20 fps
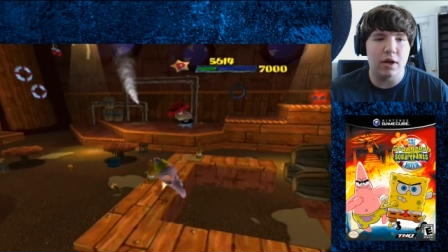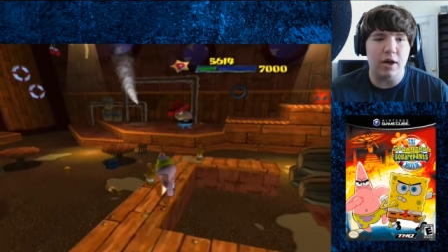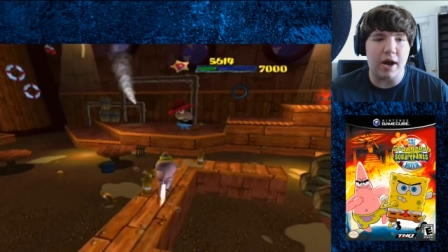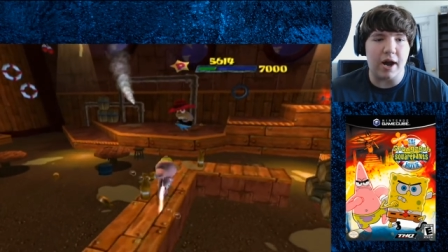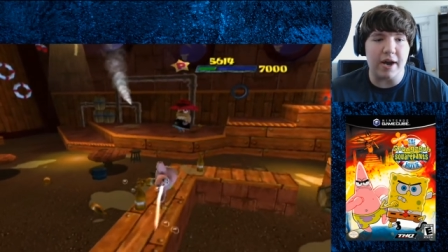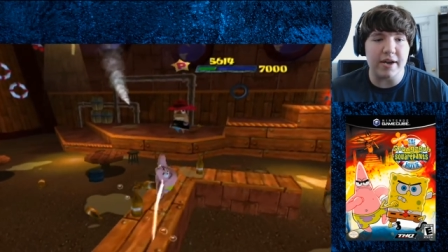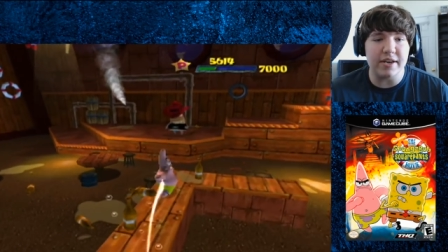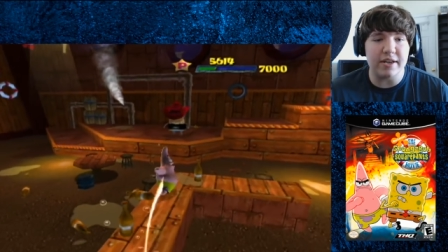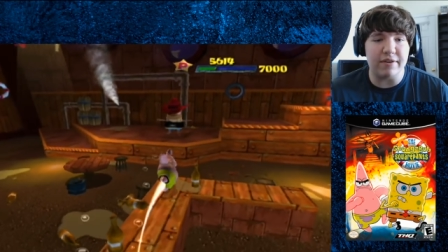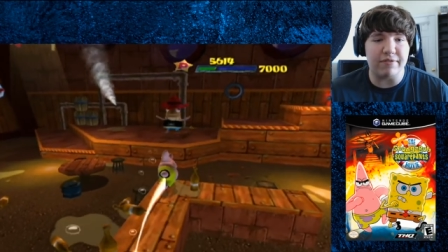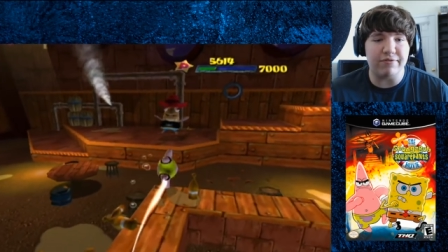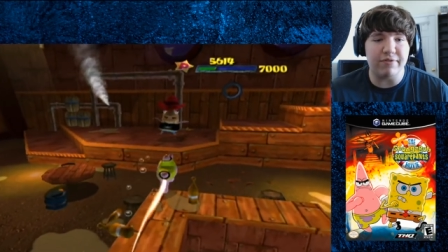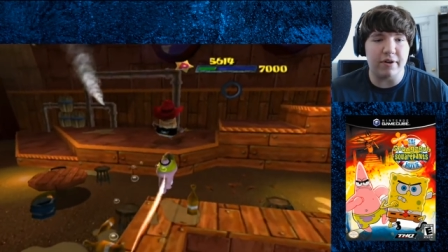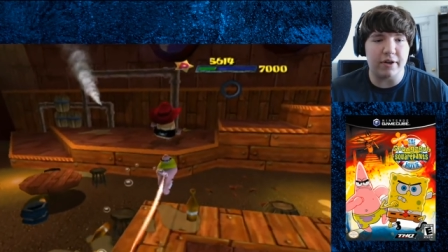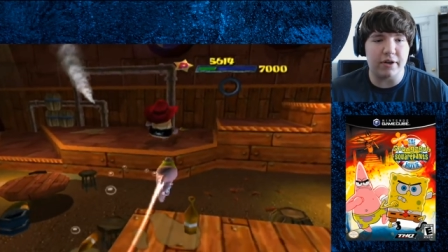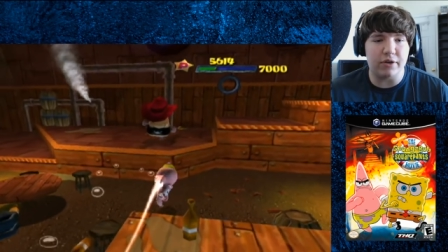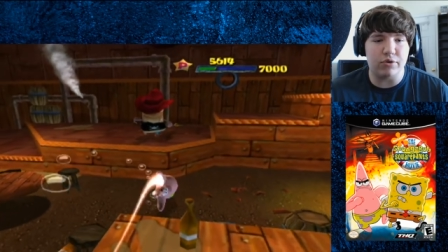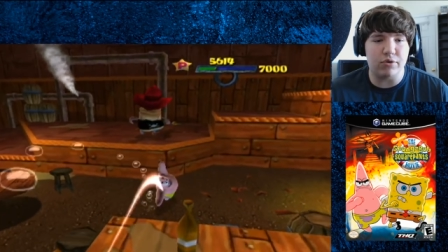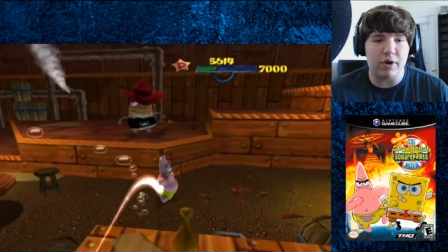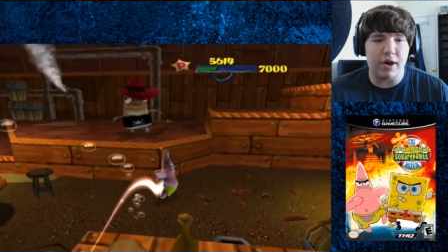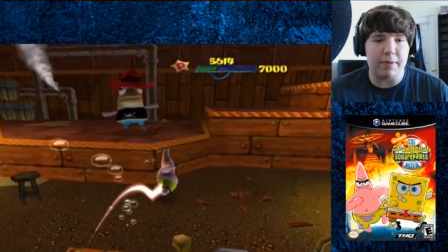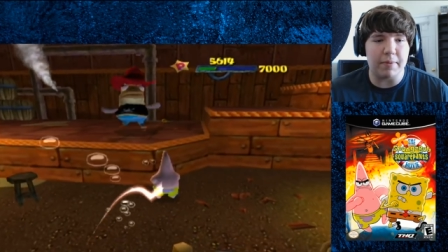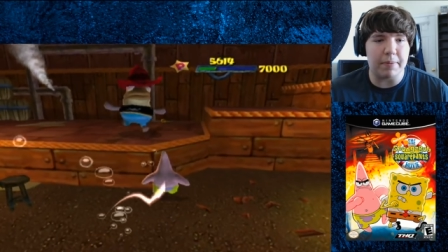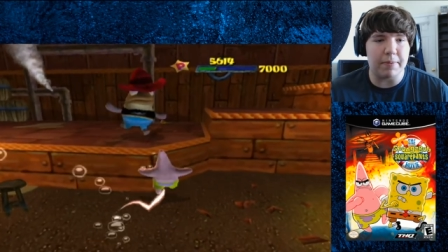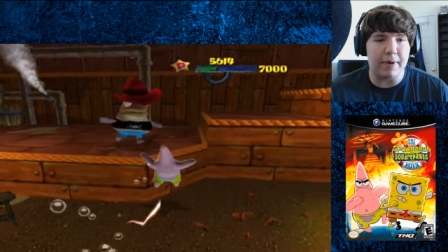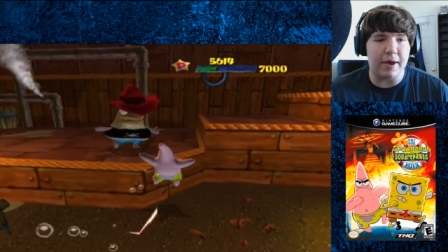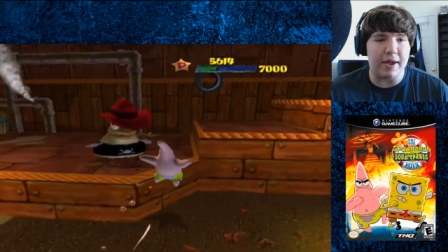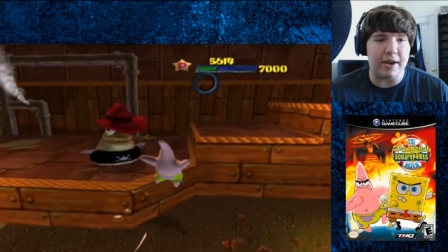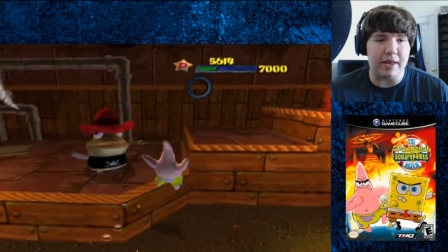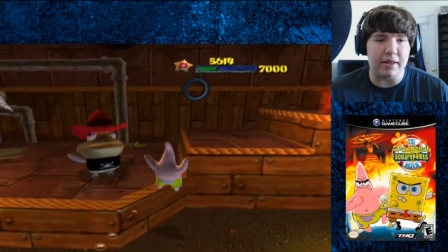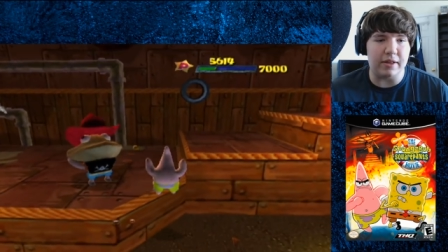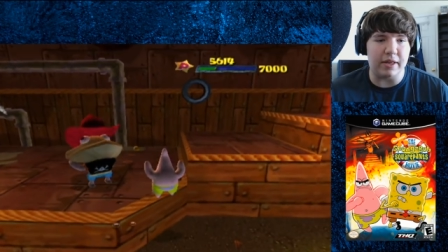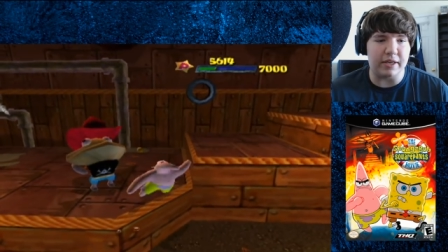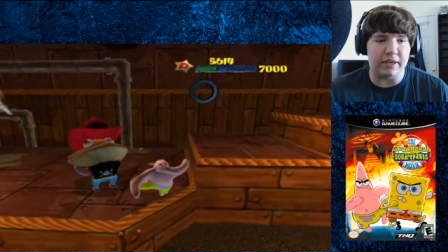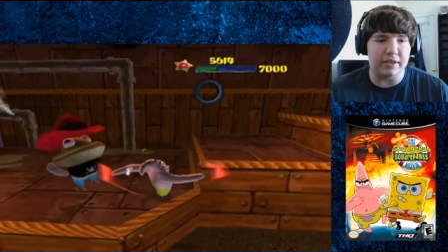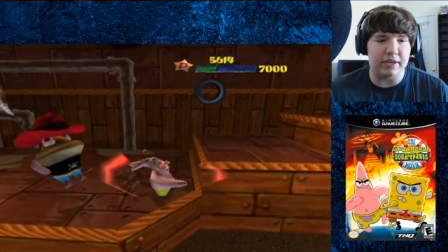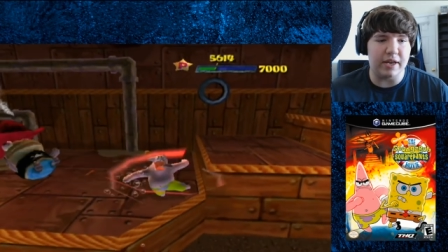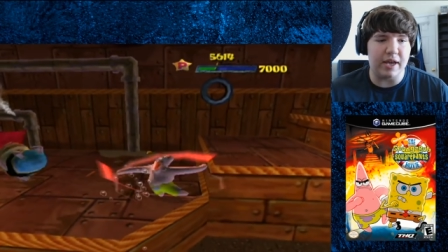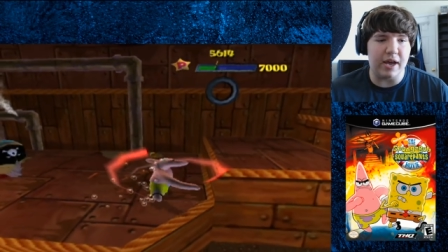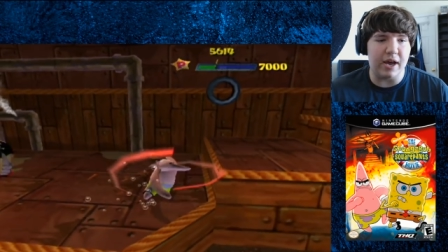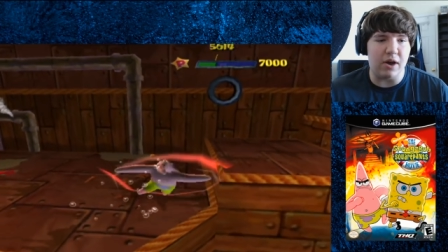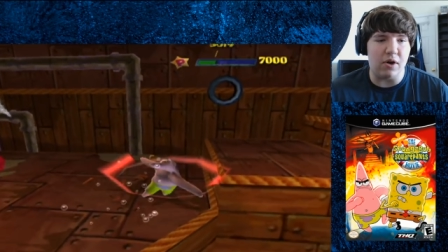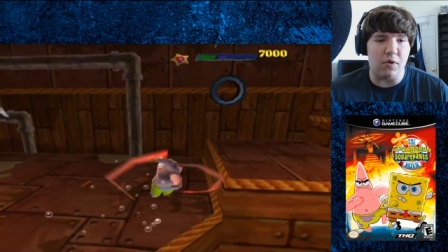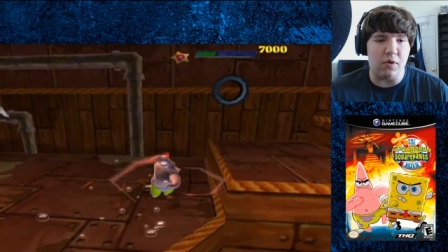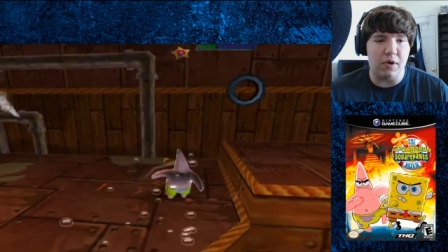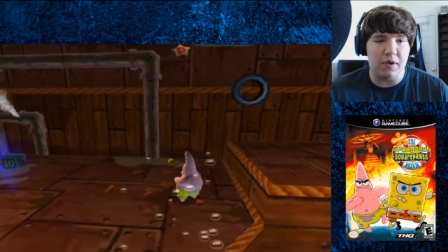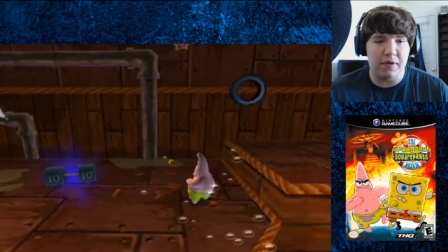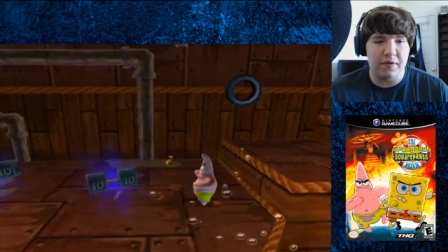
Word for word: I need a fucking Krabby Patty, like, now.